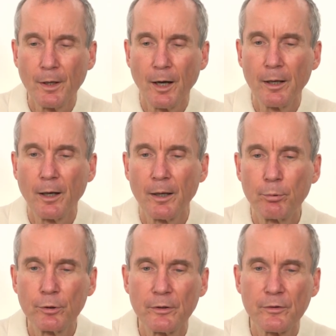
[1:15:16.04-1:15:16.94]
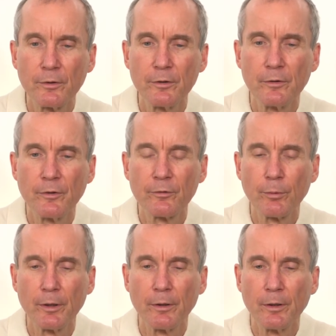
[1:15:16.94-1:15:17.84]
I put it this
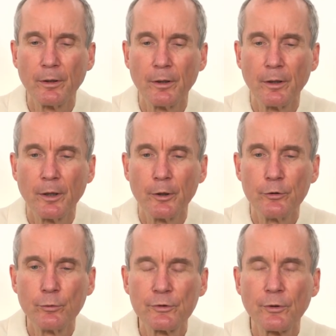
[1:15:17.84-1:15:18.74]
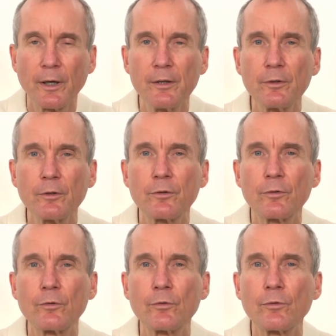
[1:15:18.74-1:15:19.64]
way, you surrender
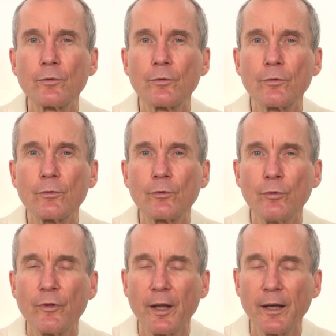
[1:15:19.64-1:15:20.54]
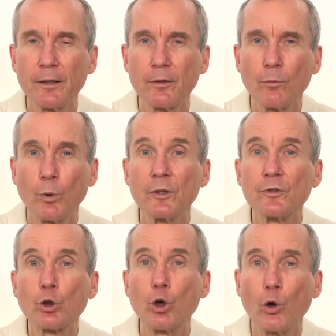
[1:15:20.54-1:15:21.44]
to that what is
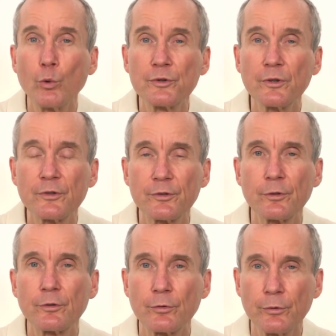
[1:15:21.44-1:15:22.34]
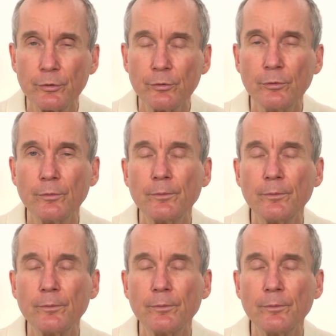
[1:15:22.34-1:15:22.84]
closest to you.